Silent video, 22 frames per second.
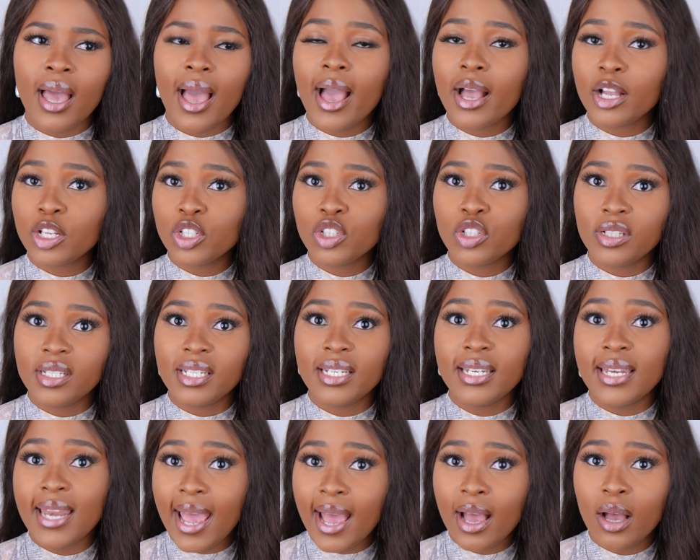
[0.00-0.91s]
actually
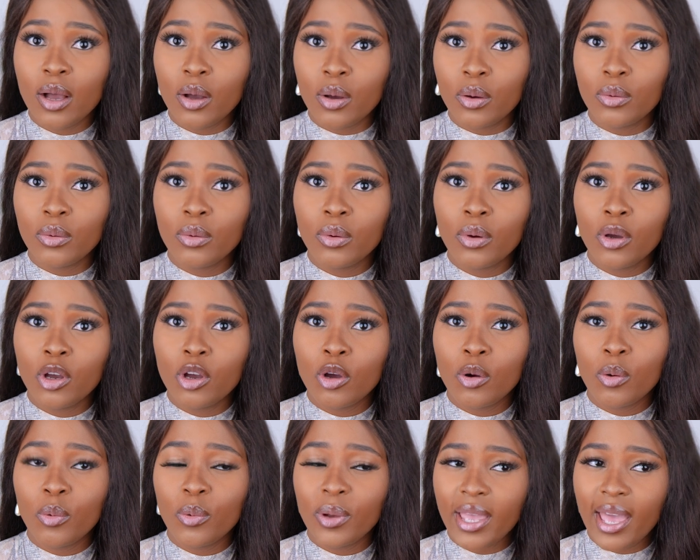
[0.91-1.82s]
now
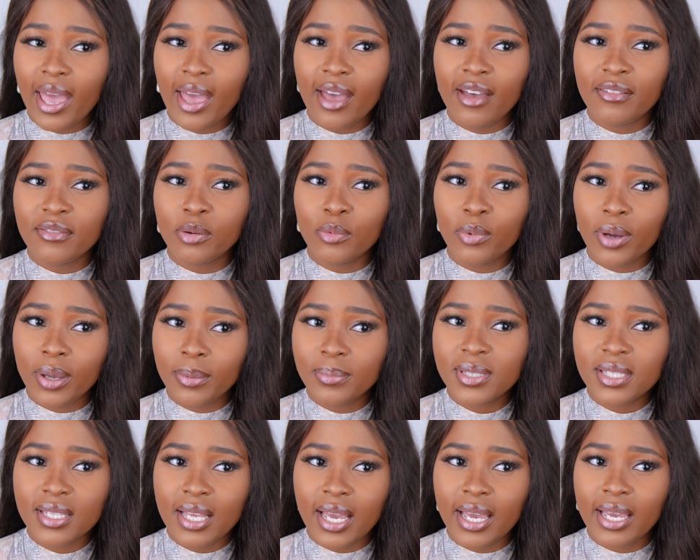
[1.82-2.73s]
we have a
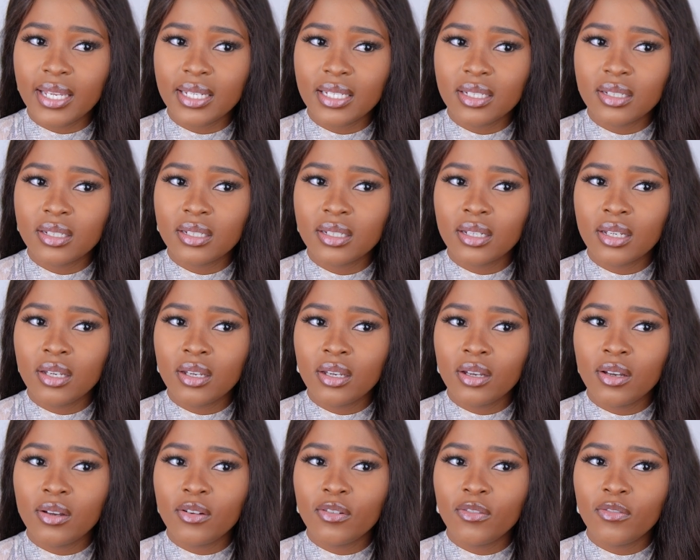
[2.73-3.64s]
website
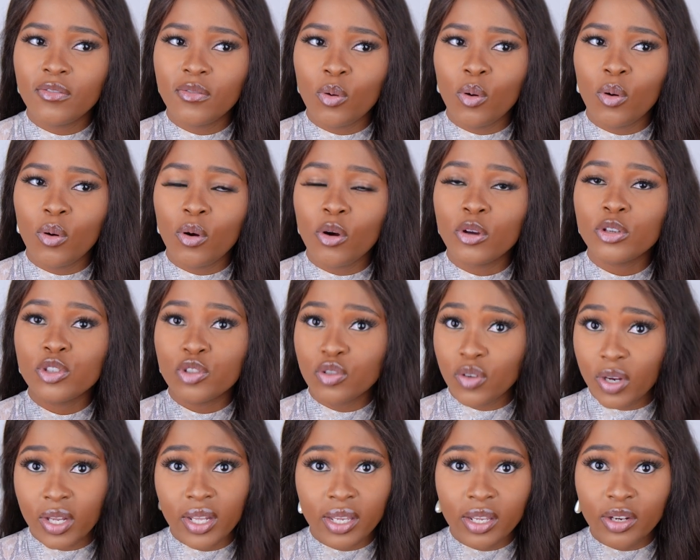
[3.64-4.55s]
for
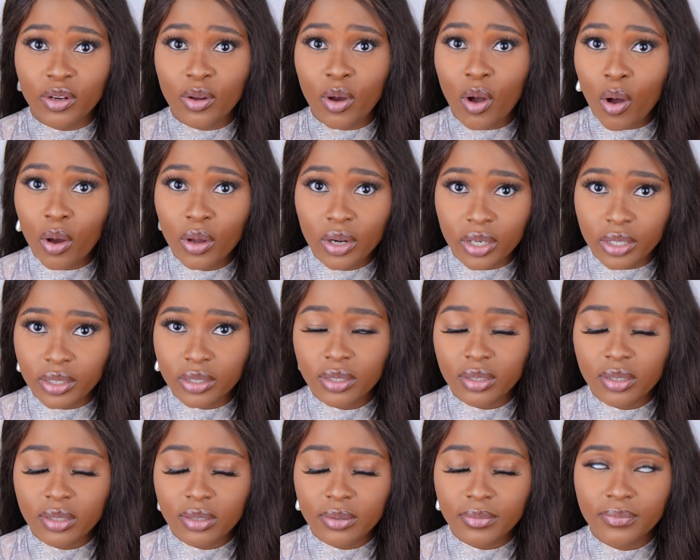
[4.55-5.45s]
Australian
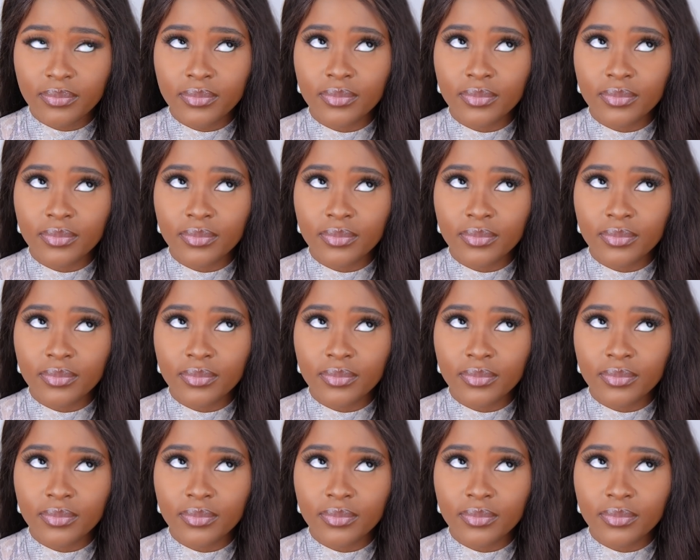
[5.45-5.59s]
orders,